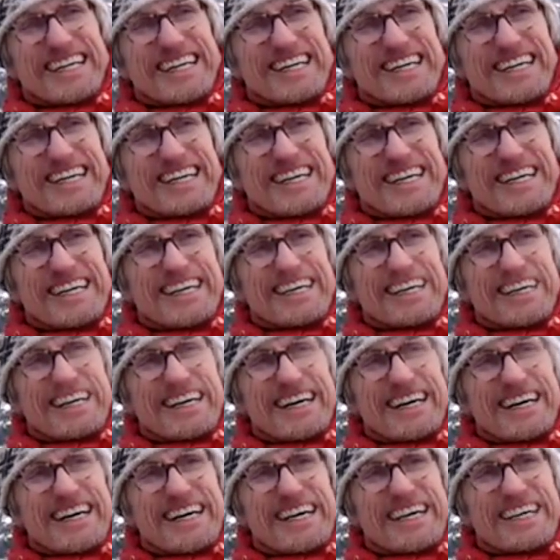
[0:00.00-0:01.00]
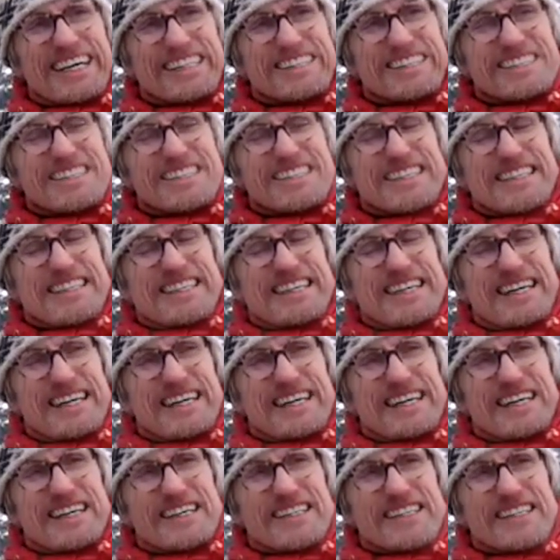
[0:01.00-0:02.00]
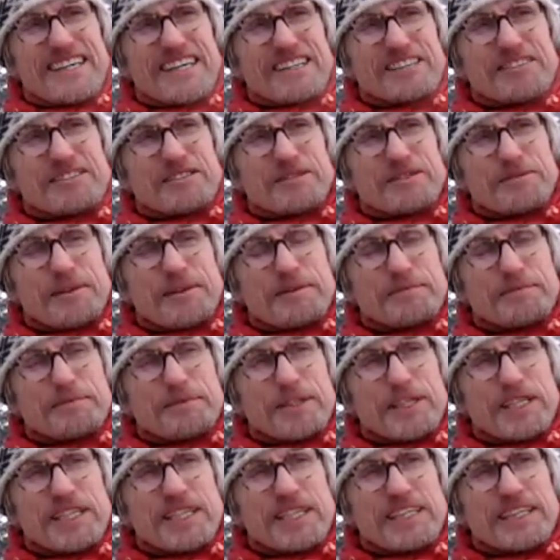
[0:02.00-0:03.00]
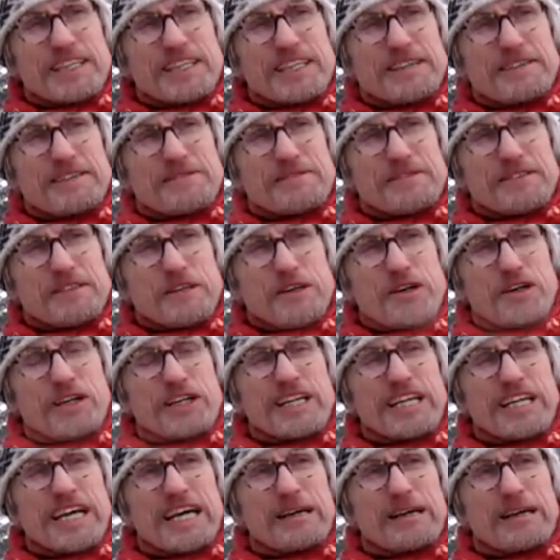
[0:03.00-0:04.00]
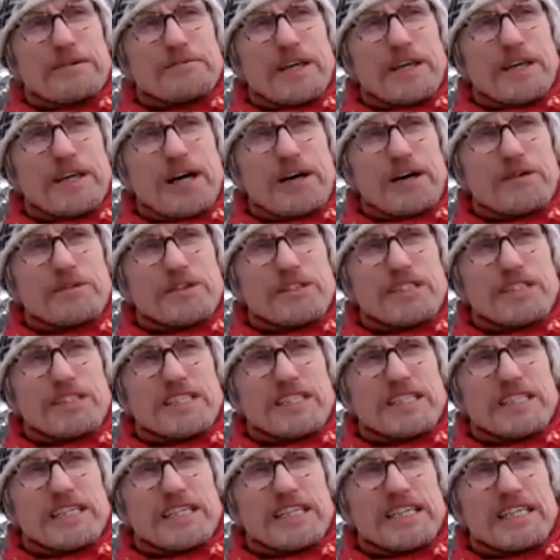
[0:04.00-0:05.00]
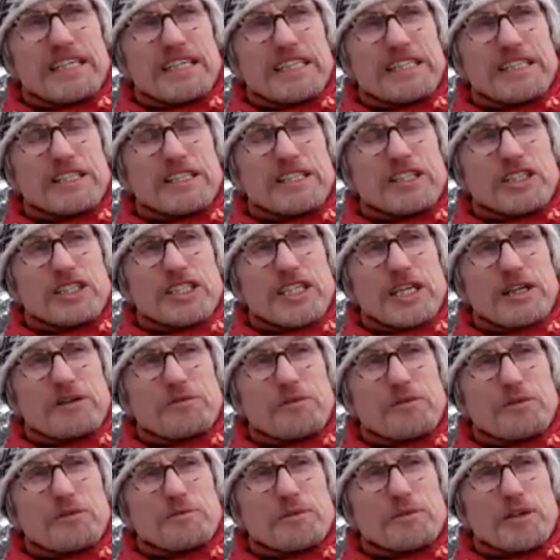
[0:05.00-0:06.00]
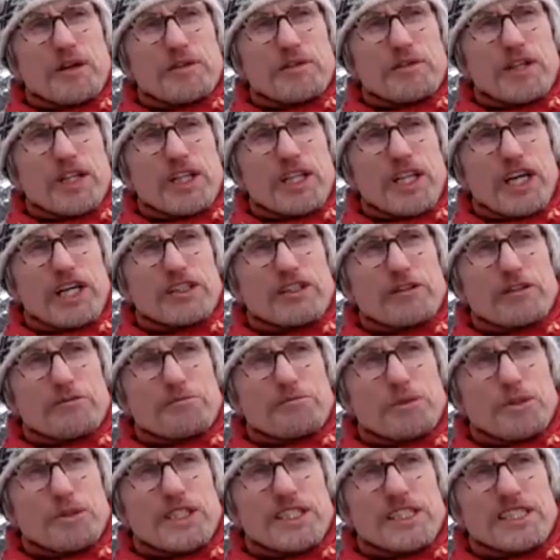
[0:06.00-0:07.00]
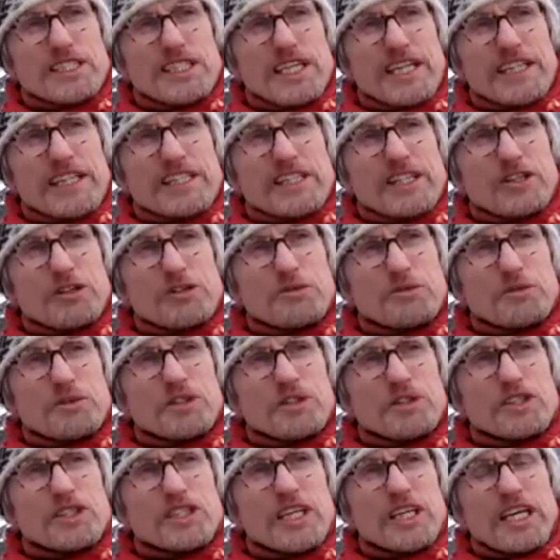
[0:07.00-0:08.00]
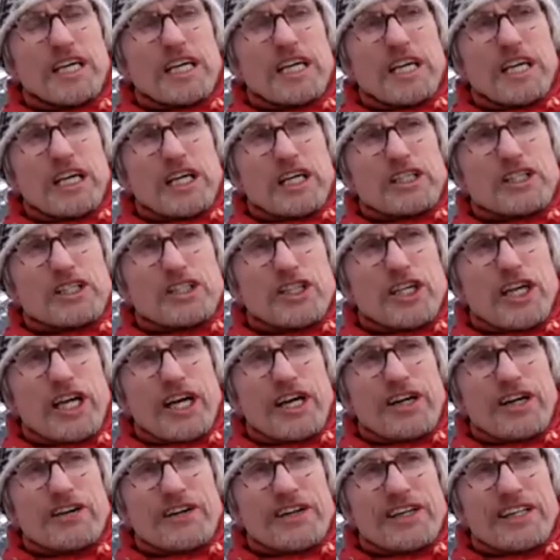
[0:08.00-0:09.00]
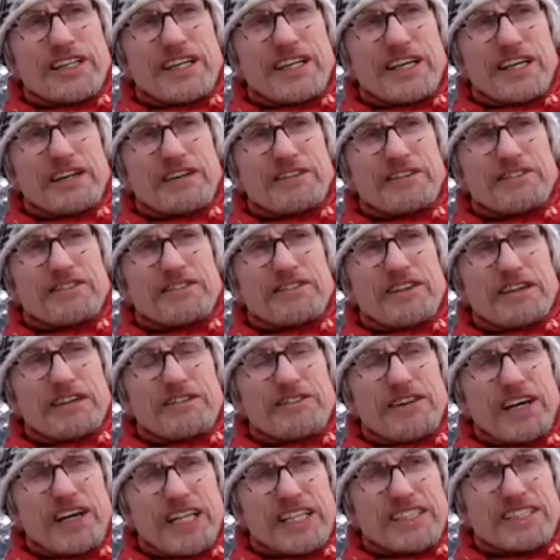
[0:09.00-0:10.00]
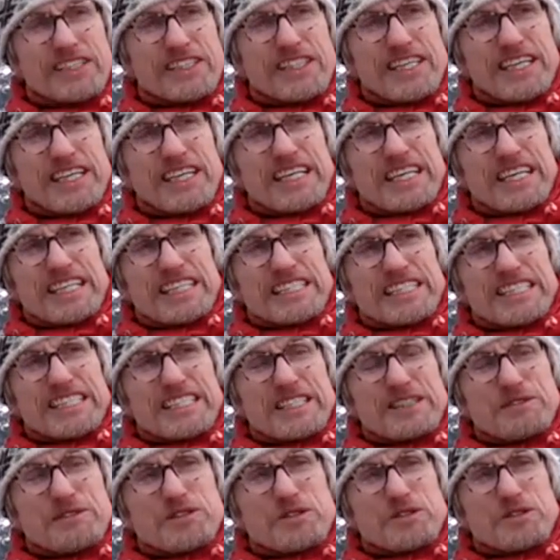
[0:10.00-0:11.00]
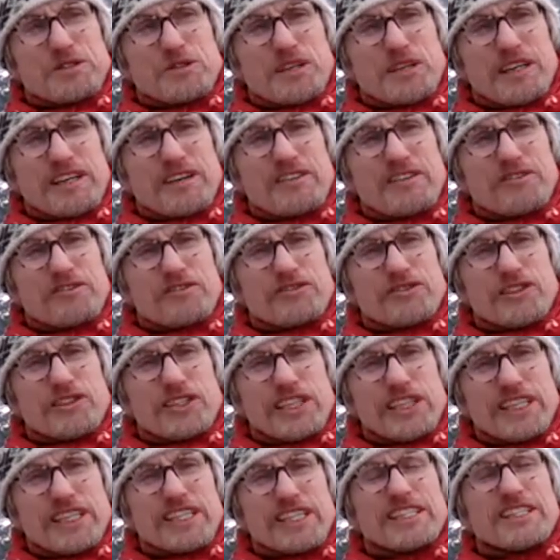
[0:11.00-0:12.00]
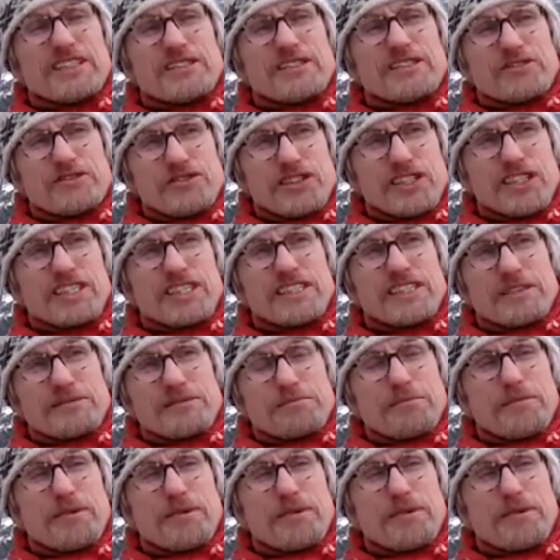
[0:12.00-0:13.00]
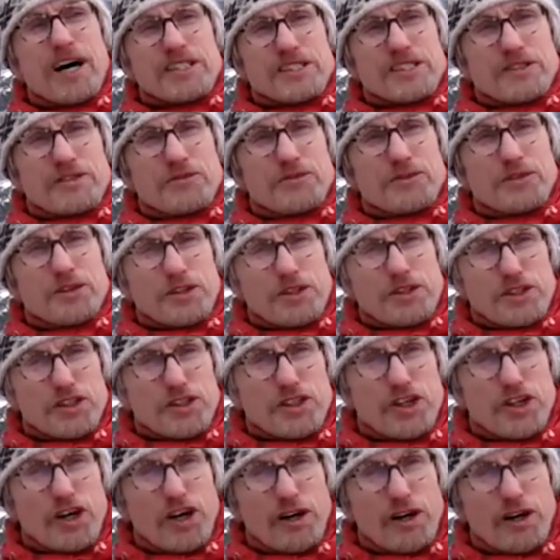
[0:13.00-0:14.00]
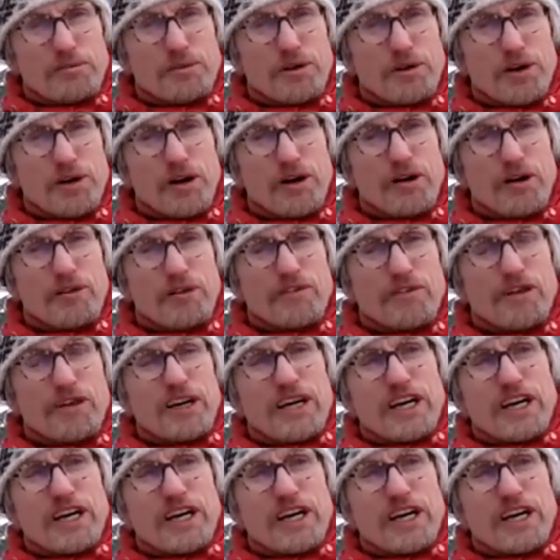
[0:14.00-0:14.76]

uh, mm. and uh, I can't remember her name now, the, uh, the chairwoman of the London Buddhist Center who was chairing the uh, event. She was doing a really, really masterful job of